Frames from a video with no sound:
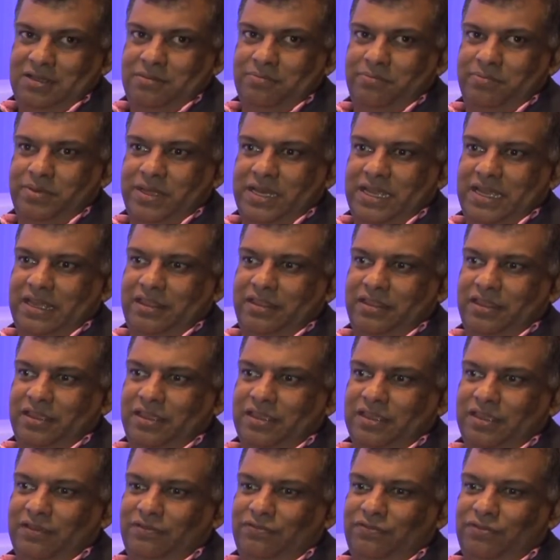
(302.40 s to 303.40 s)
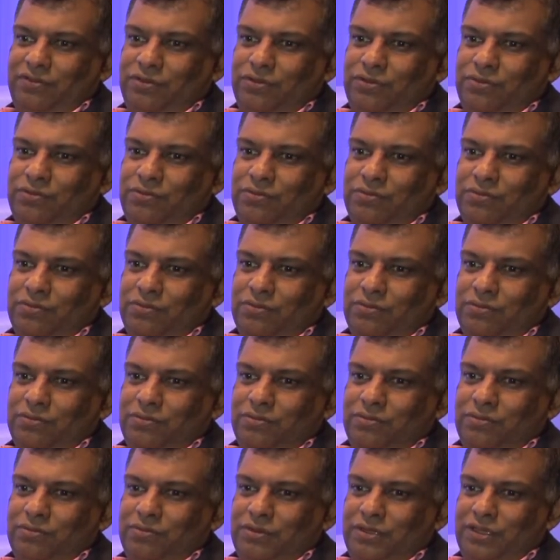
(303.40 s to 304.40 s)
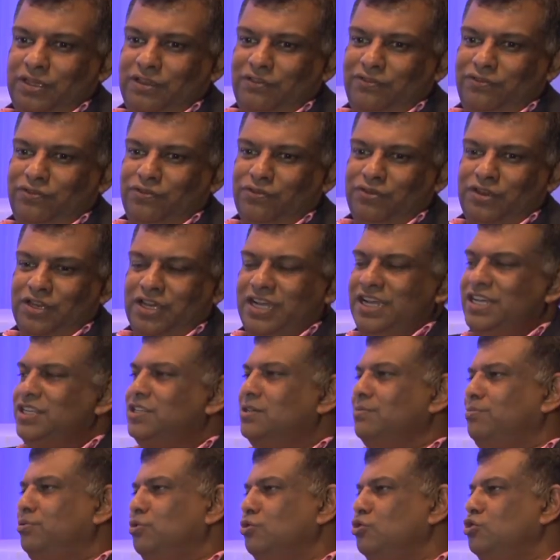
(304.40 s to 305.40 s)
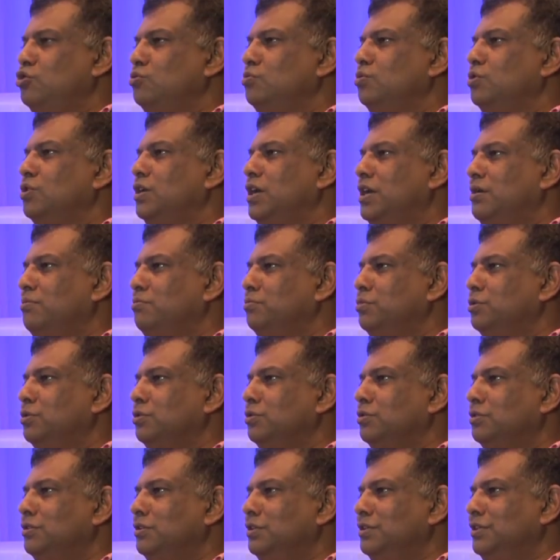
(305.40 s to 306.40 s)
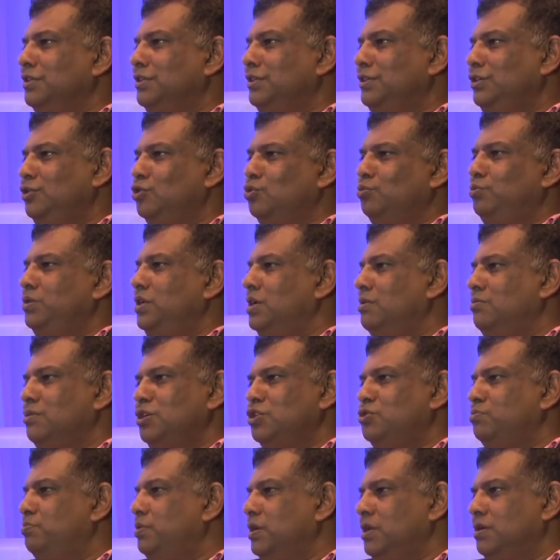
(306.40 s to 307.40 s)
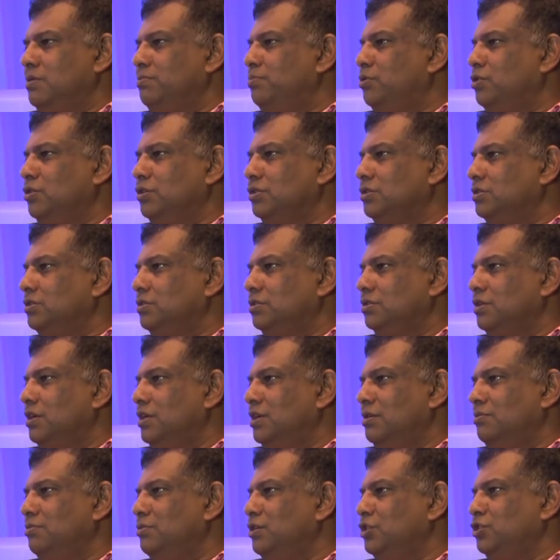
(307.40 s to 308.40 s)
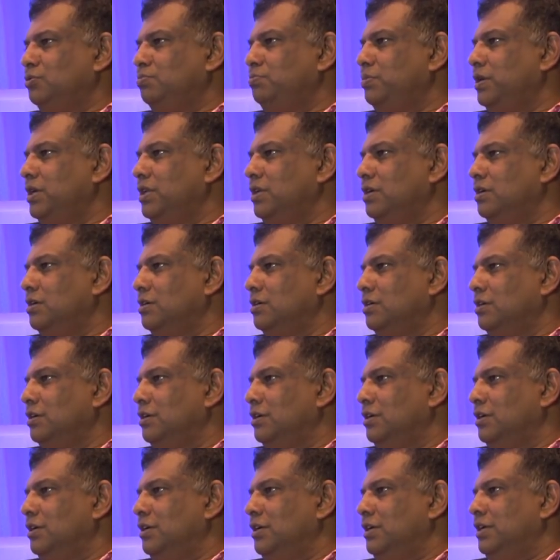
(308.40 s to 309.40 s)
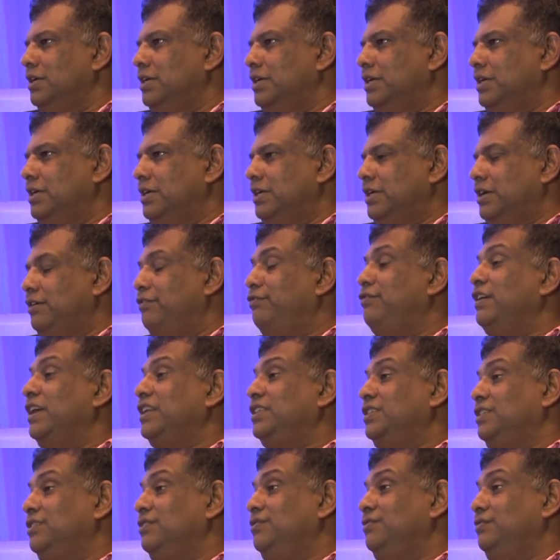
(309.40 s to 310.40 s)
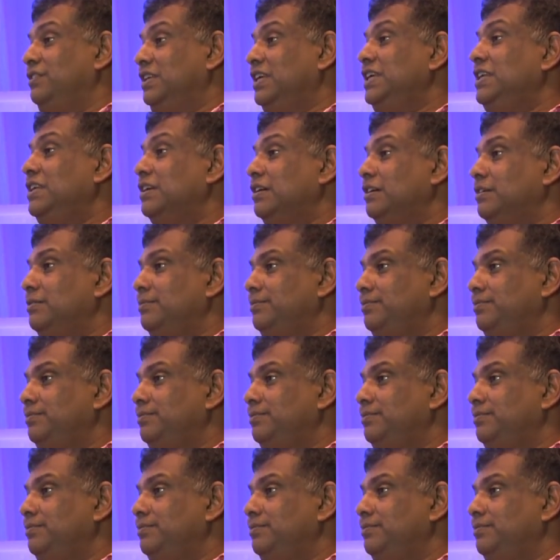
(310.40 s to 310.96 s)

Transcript: But I think if you're nice, approachable, humble, you'll be a much better boss and a much better effective leader.